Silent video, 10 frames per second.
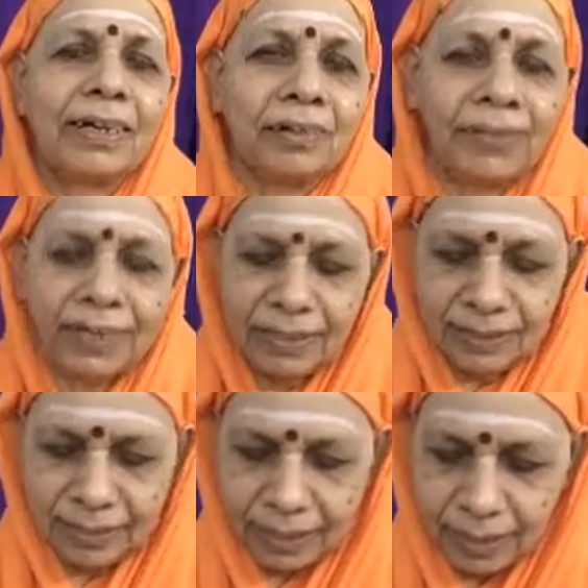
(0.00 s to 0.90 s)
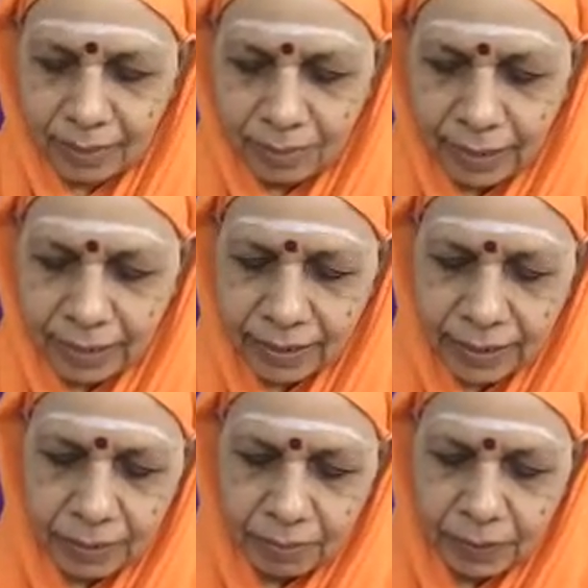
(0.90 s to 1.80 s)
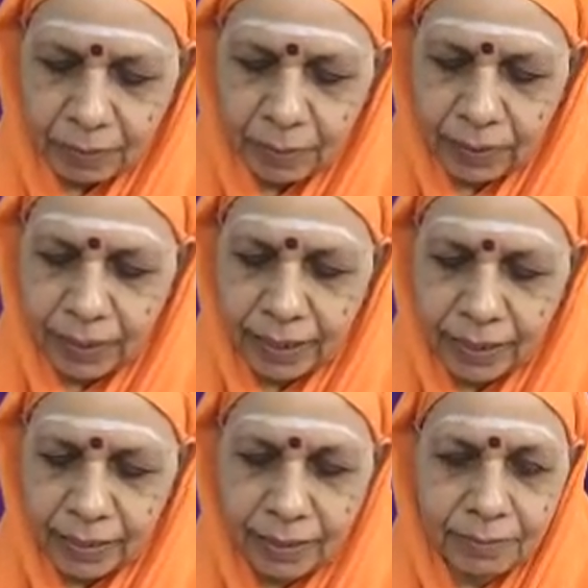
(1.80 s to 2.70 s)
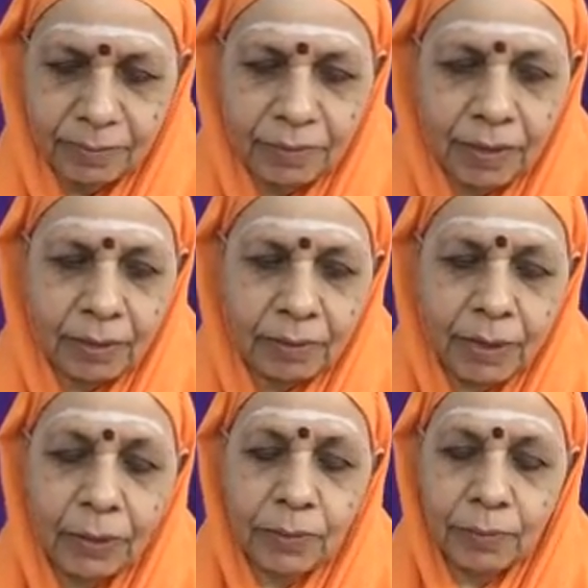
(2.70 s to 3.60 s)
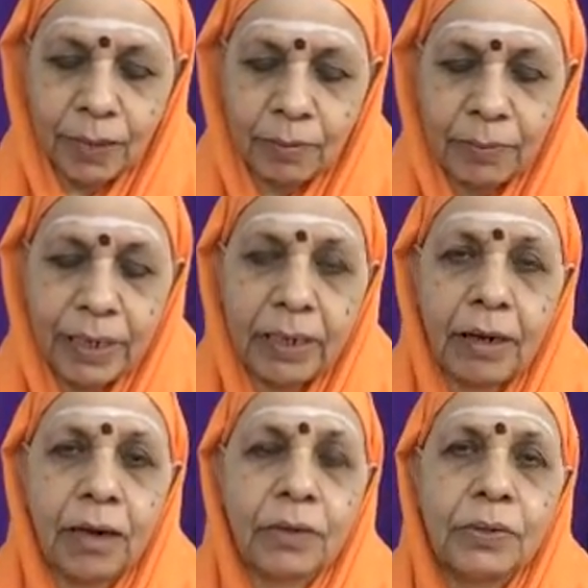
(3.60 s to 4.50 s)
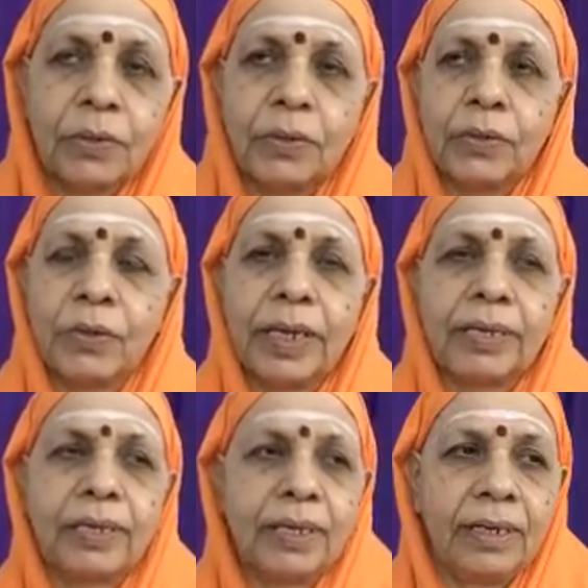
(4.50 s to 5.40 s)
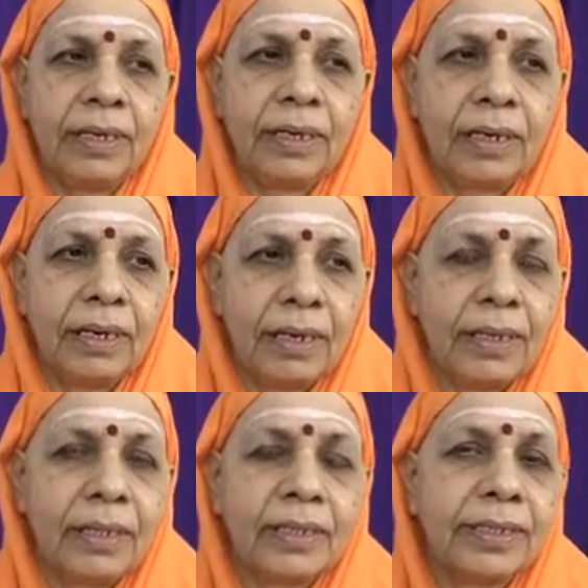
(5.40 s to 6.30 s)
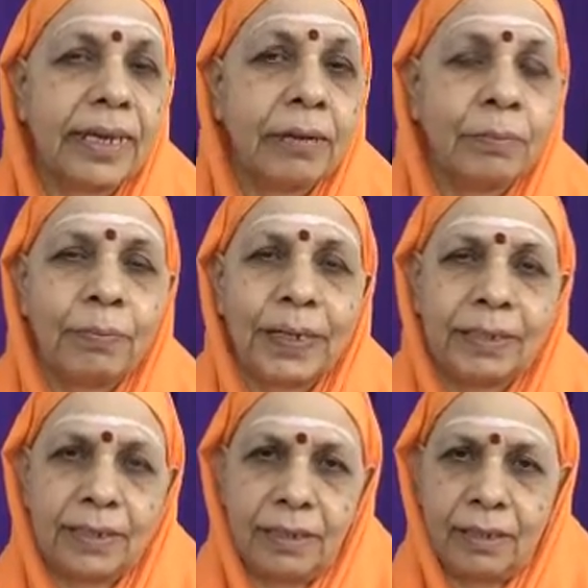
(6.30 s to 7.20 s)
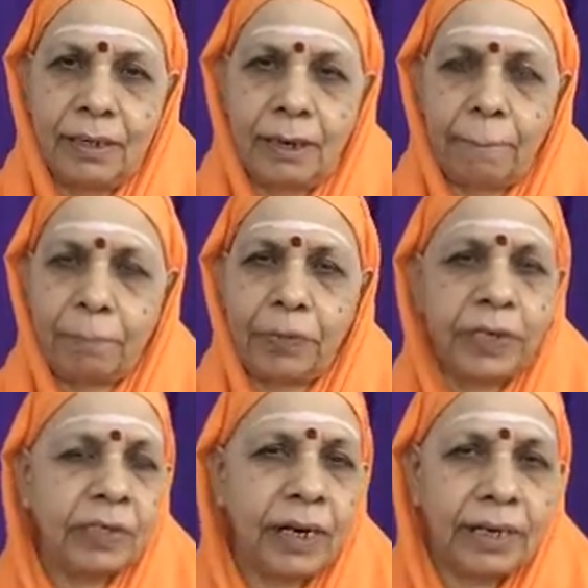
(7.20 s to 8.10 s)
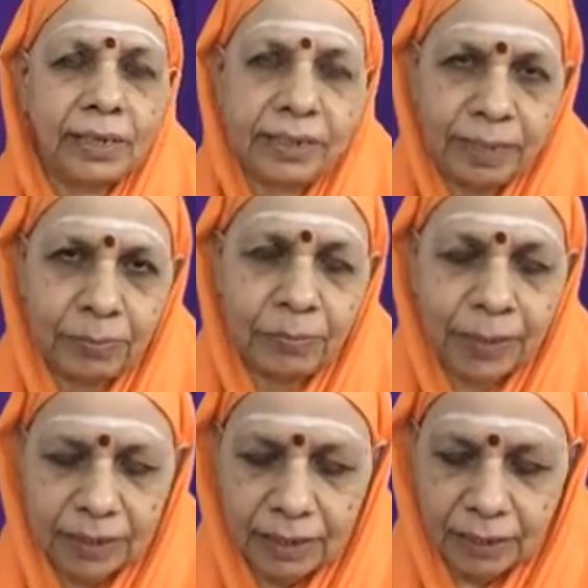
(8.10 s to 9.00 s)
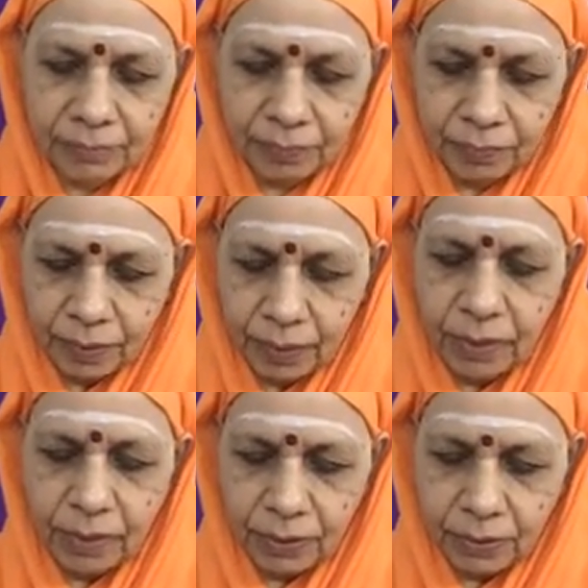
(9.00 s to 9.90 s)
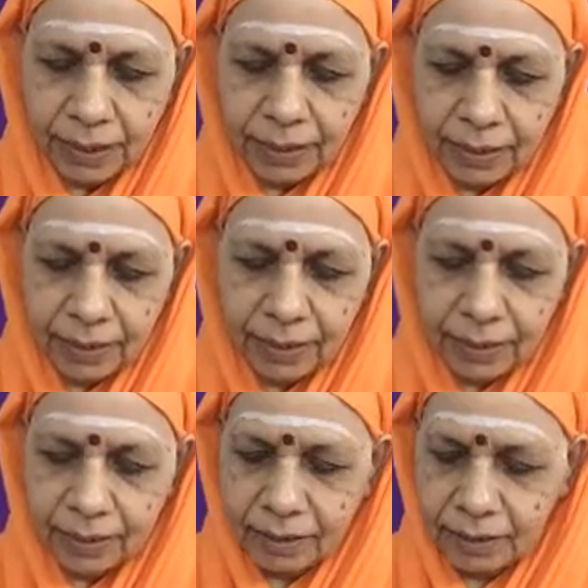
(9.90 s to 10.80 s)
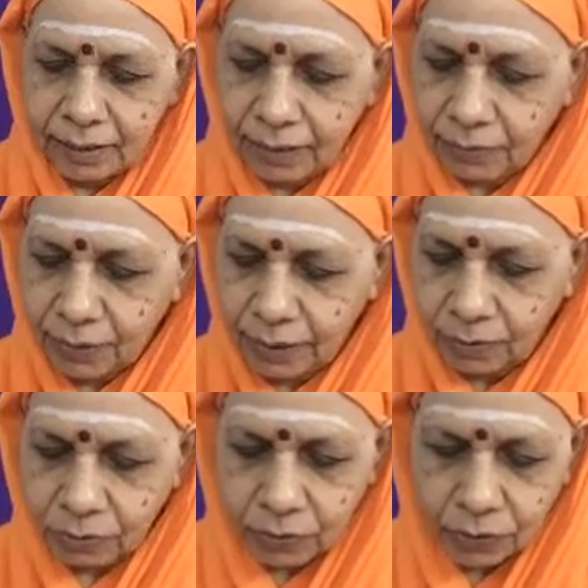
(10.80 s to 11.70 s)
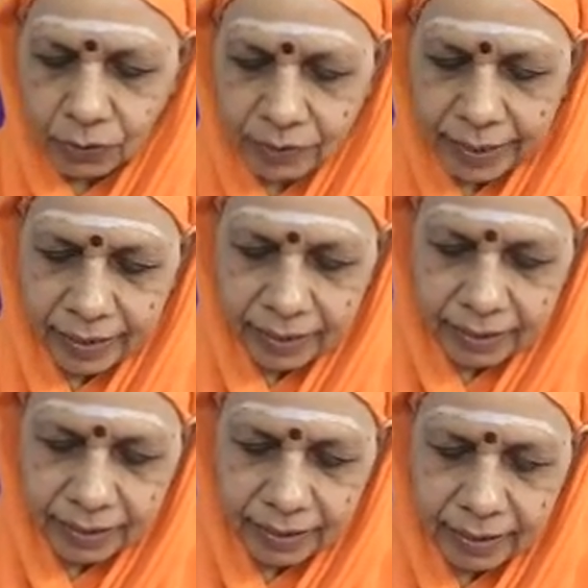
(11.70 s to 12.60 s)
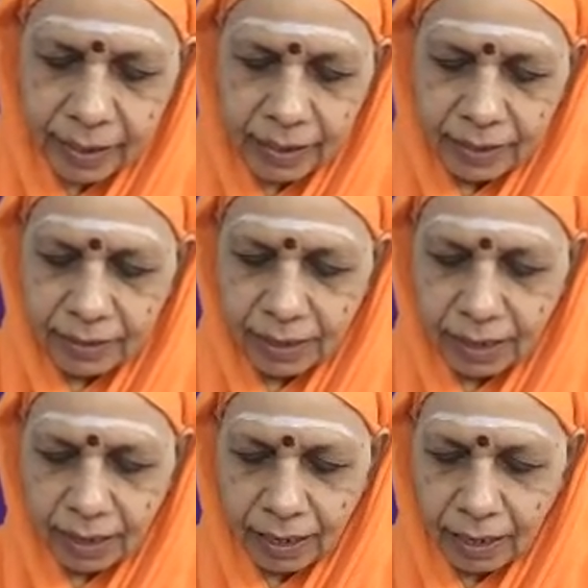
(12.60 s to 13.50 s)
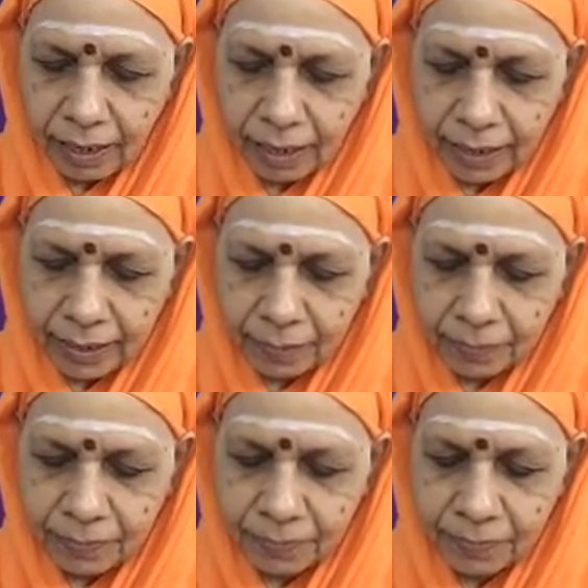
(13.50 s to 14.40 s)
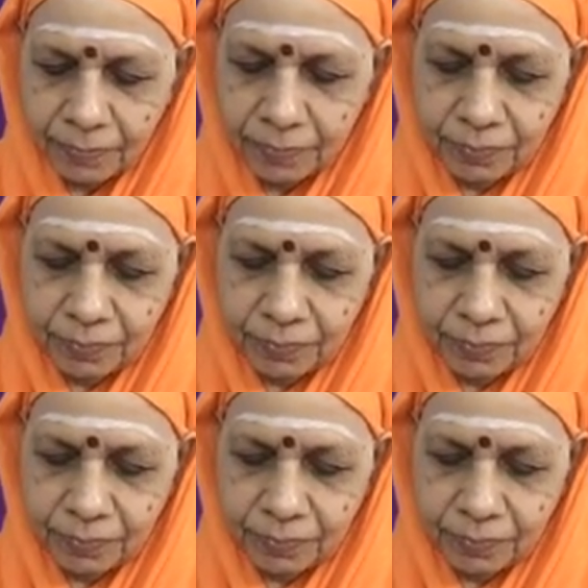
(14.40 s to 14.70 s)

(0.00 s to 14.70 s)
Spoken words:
river is same, like that people think. For human being also, they think the same person is not a same person. Look at here, that 44th verse, he says, Saha ayam